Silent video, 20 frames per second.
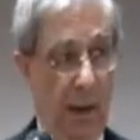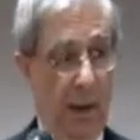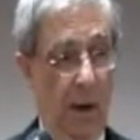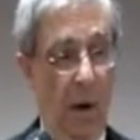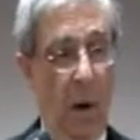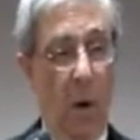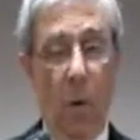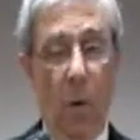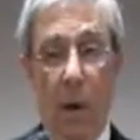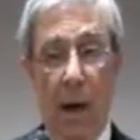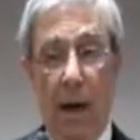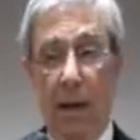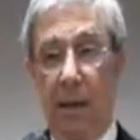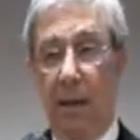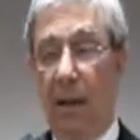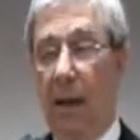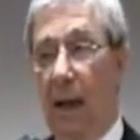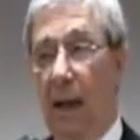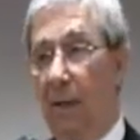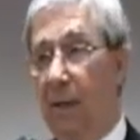In no way
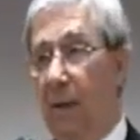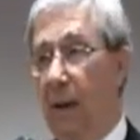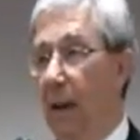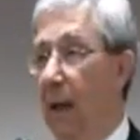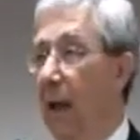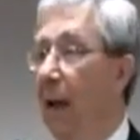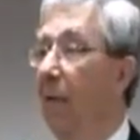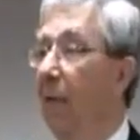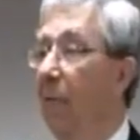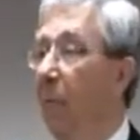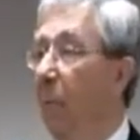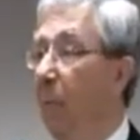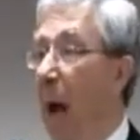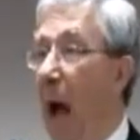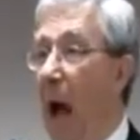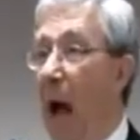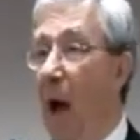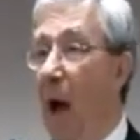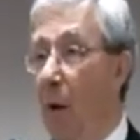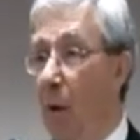did they have any kind of
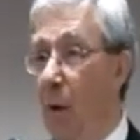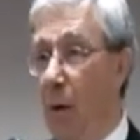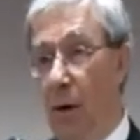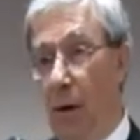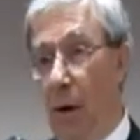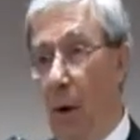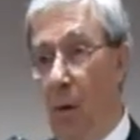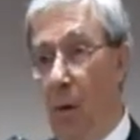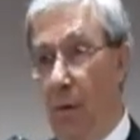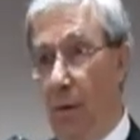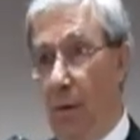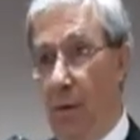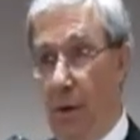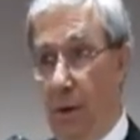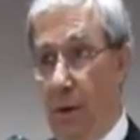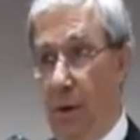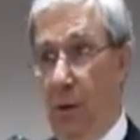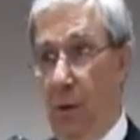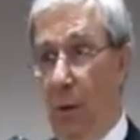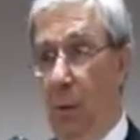power over
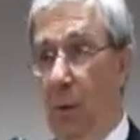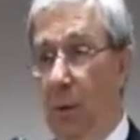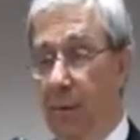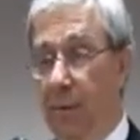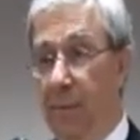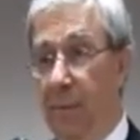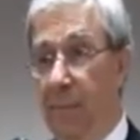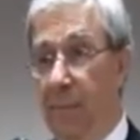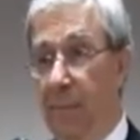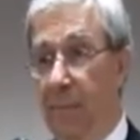you.